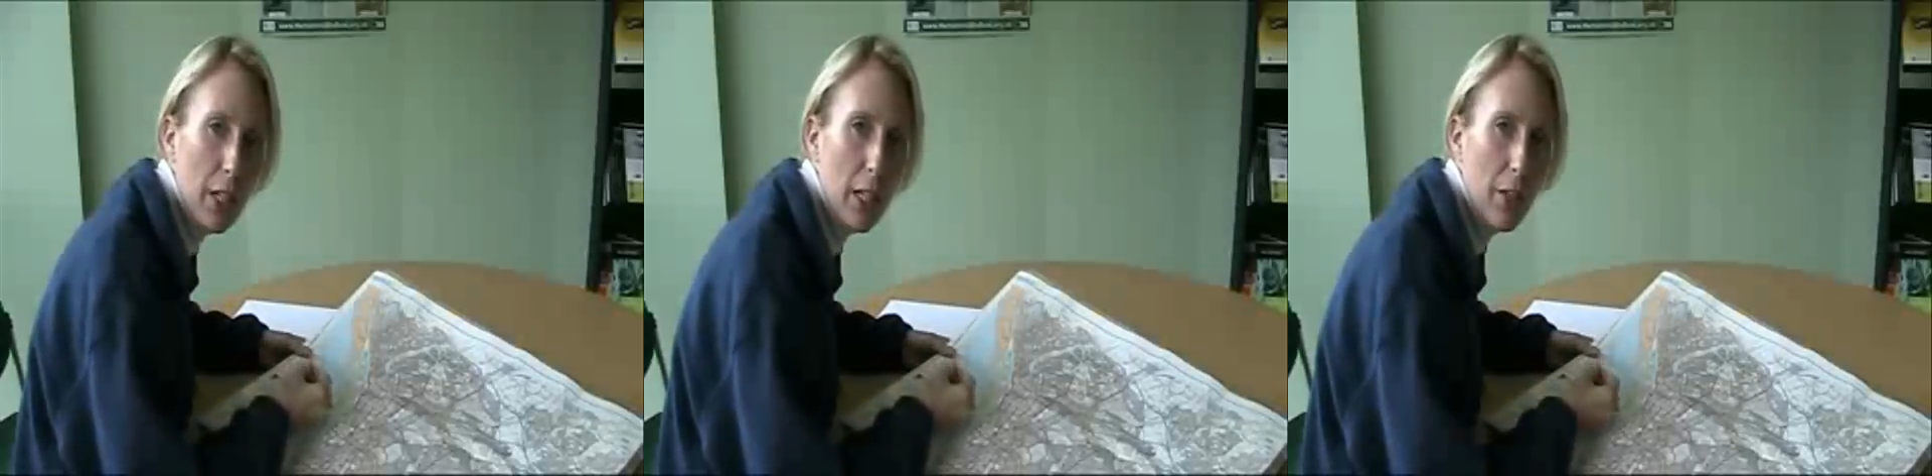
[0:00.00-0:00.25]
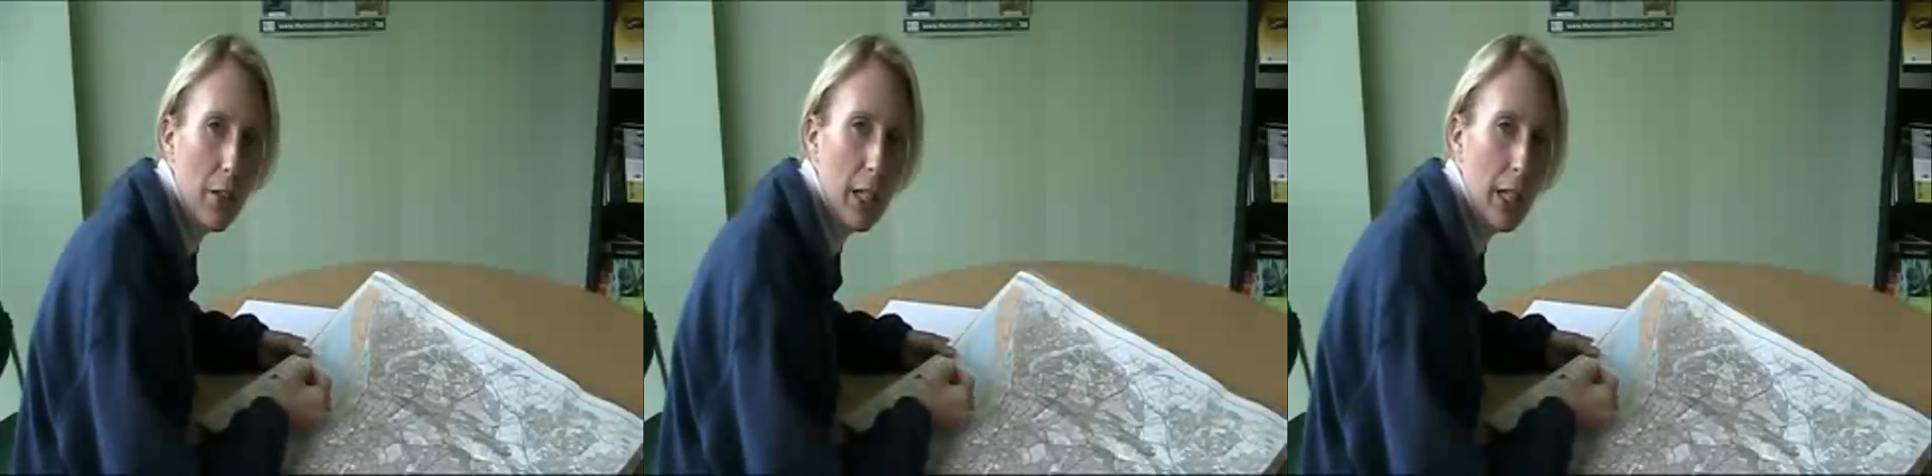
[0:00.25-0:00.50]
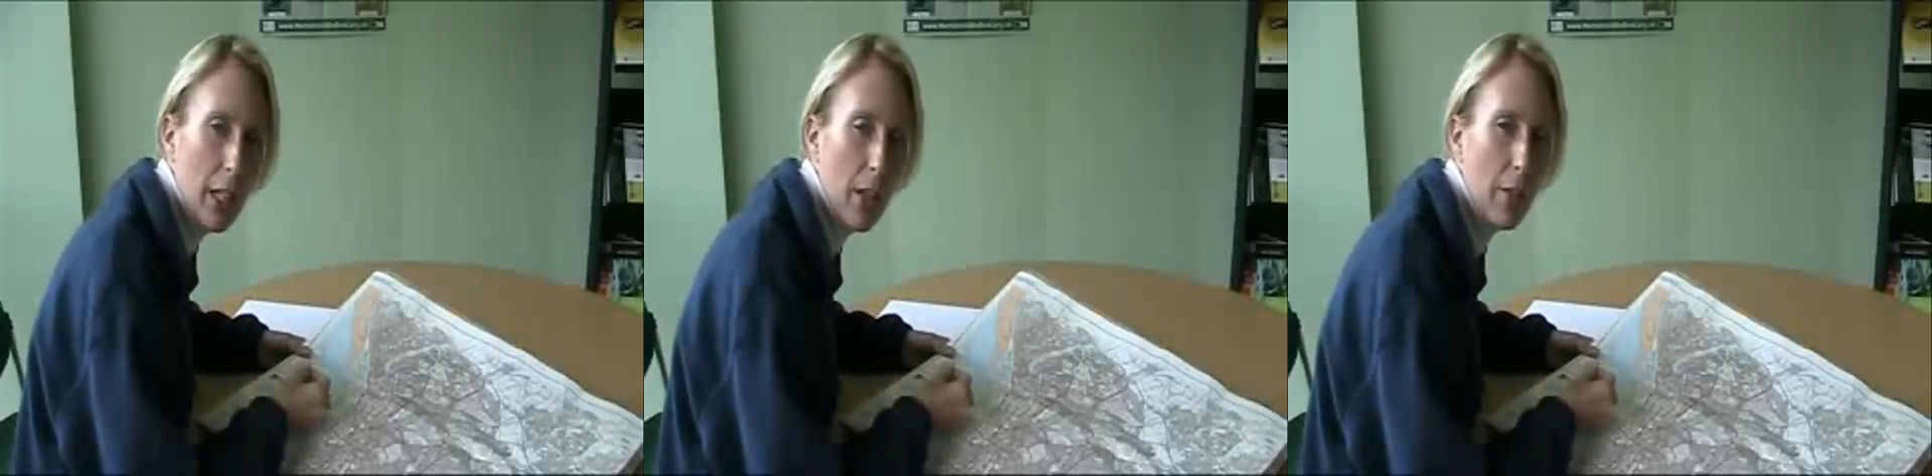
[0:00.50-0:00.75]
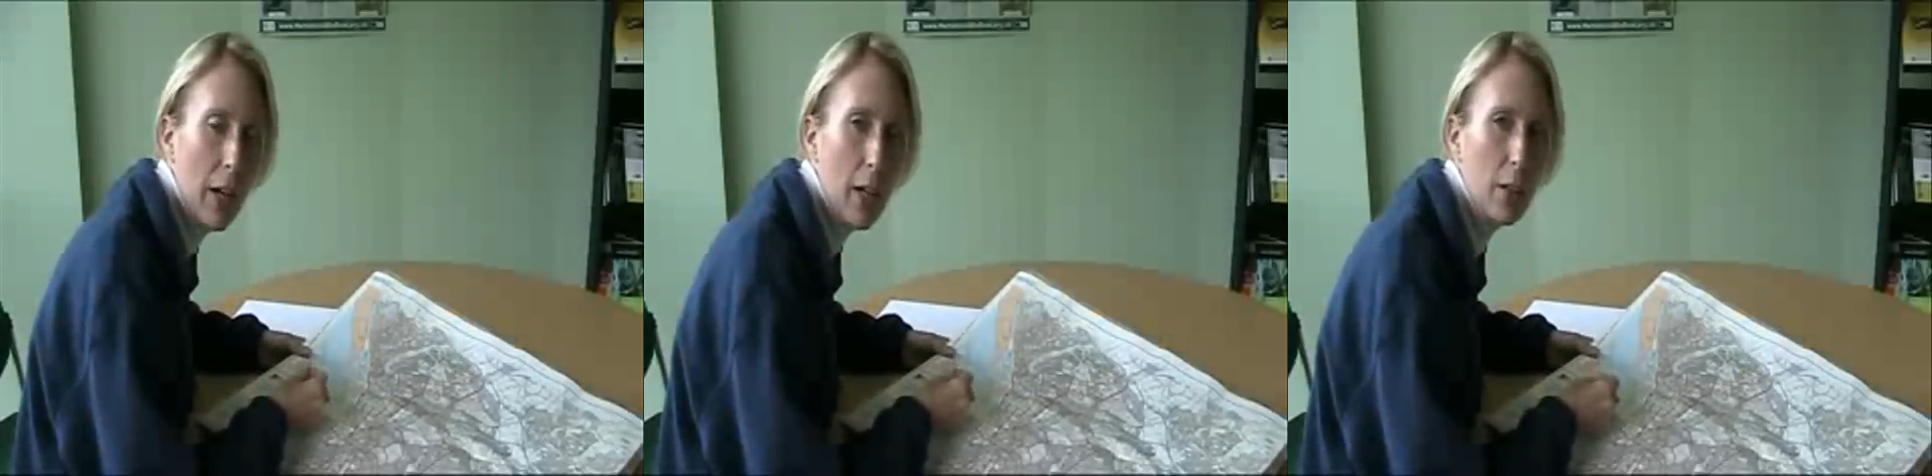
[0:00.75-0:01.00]

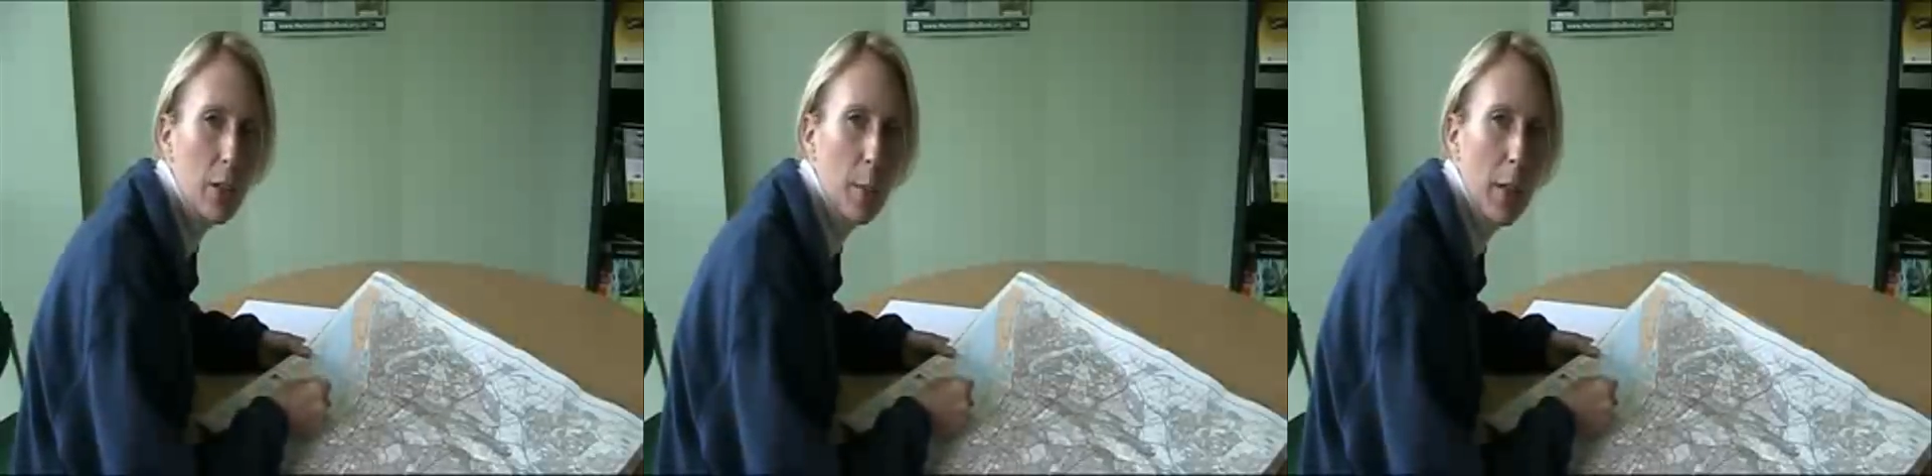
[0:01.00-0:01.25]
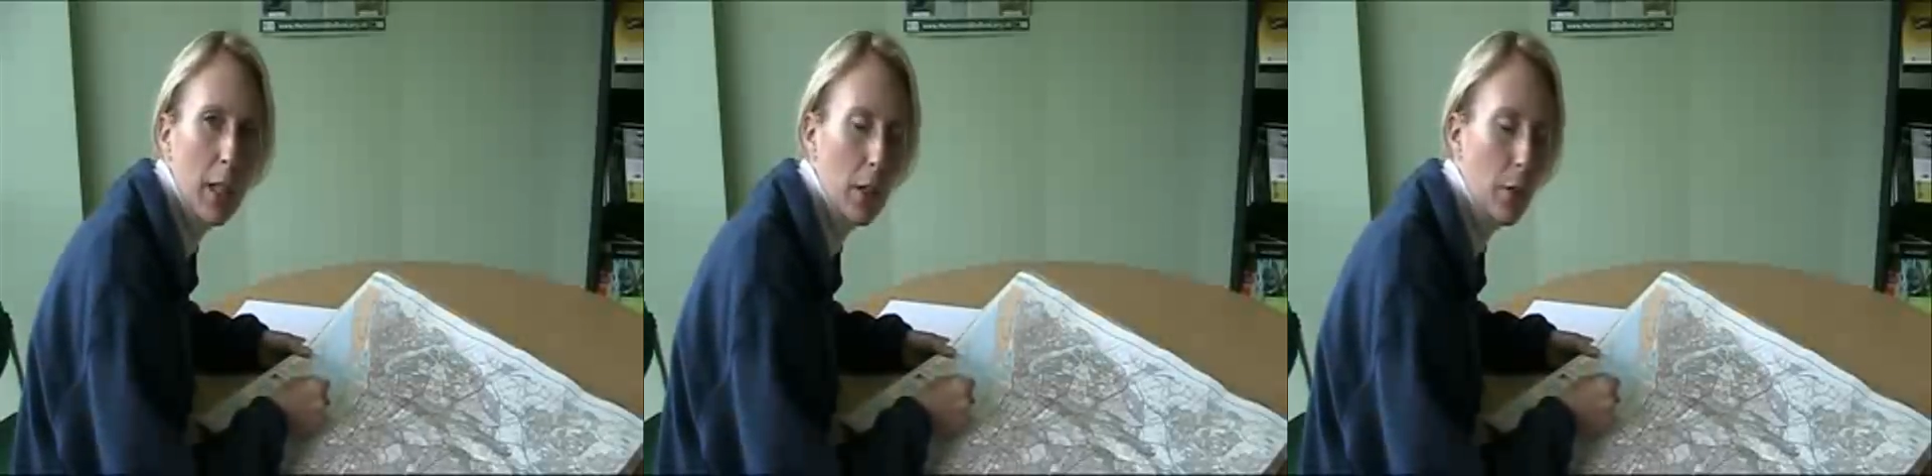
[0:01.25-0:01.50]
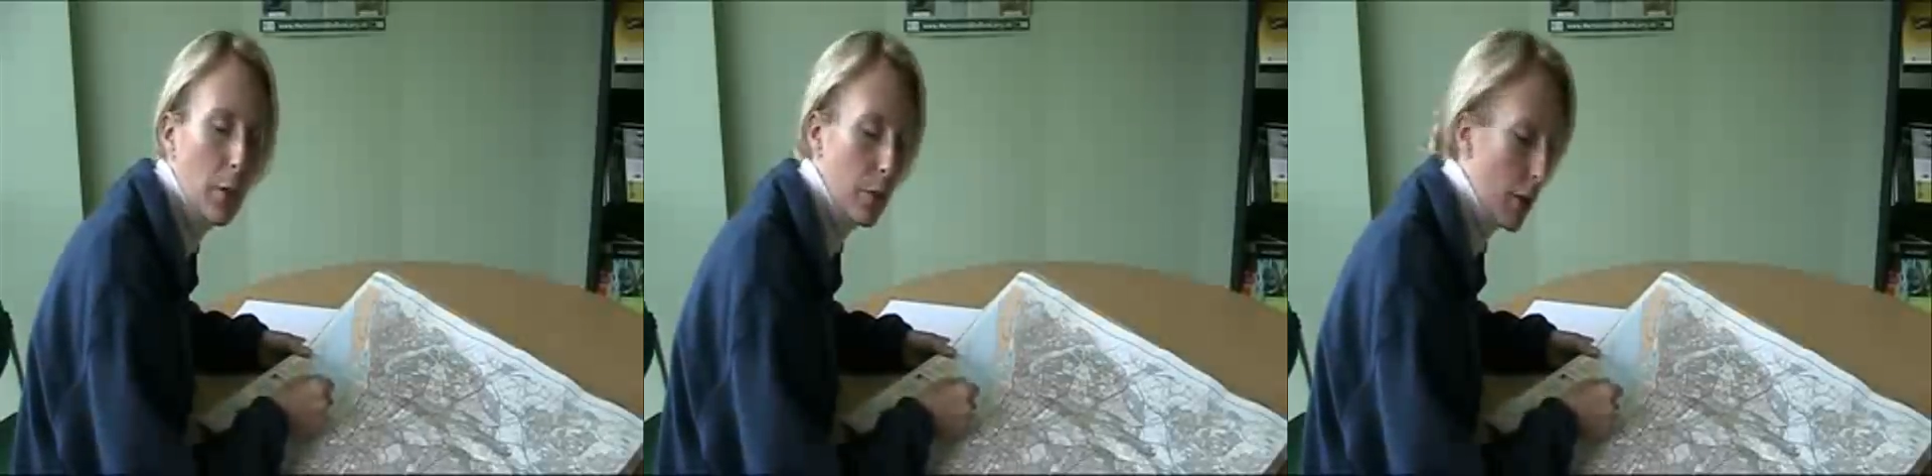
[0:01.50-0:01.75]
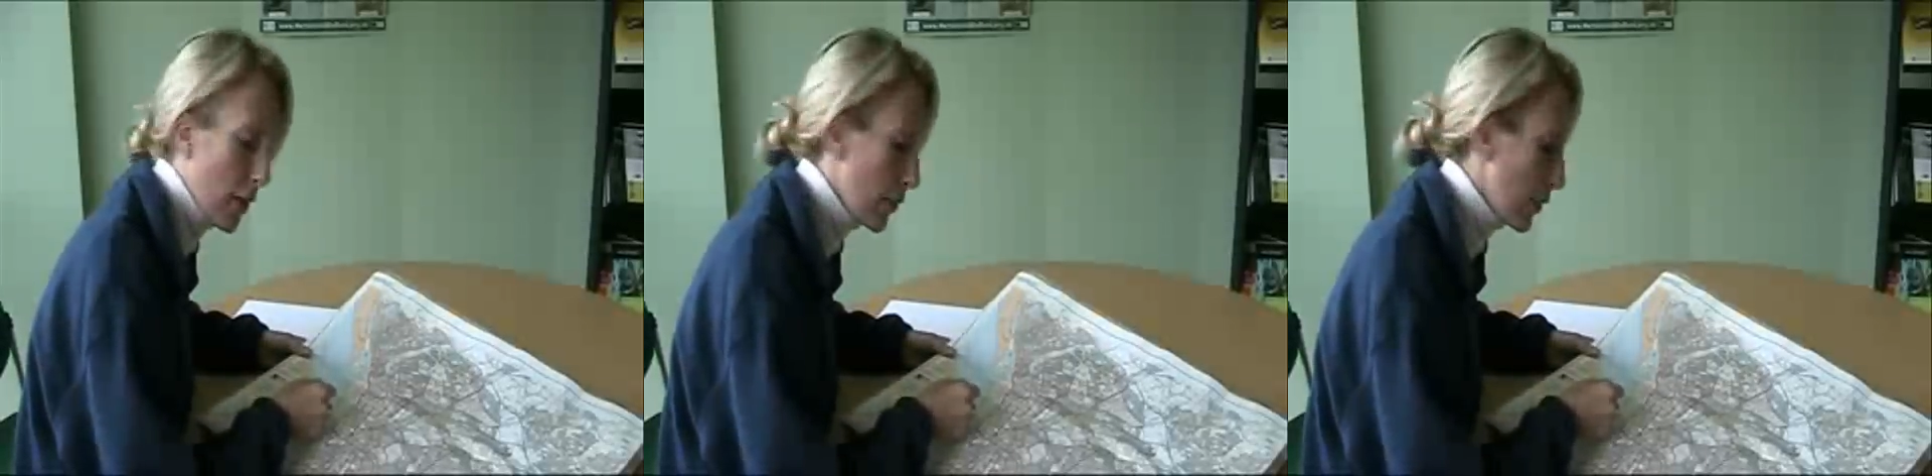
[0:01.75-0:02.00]
theory of how to make a grid